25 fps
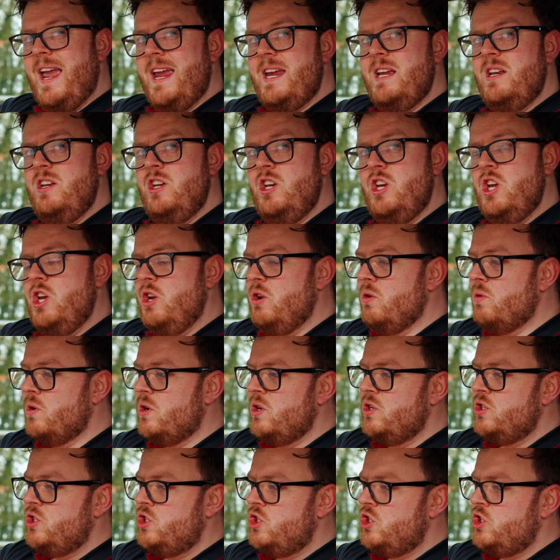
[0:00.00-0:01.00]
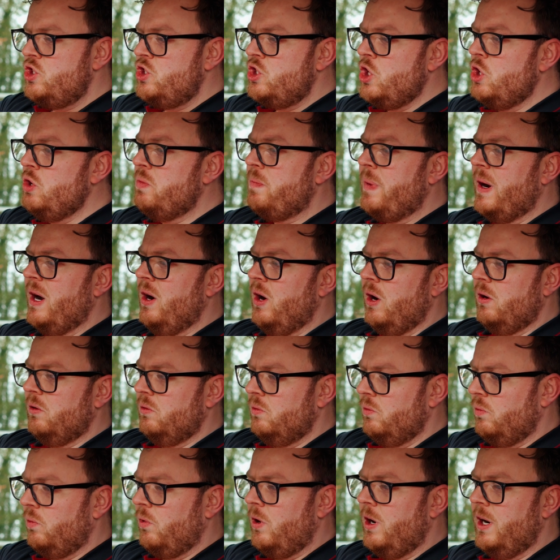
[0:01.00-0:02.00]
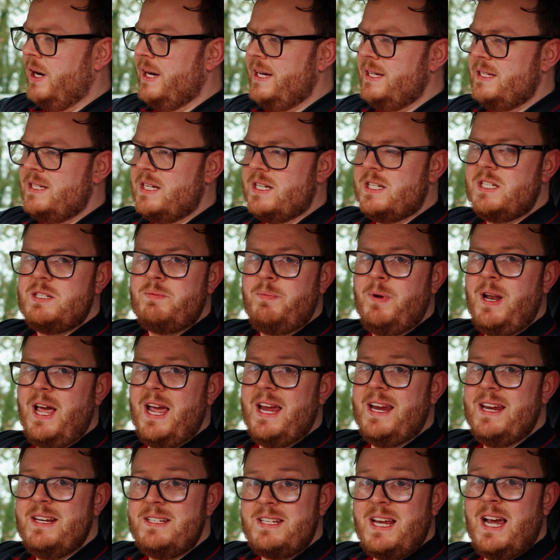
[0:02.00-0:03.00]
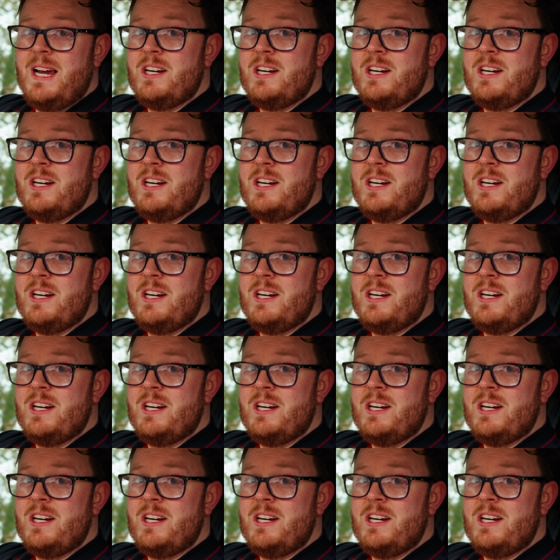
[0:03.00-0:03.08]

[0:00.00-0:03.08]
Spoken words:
a new super wide display. It's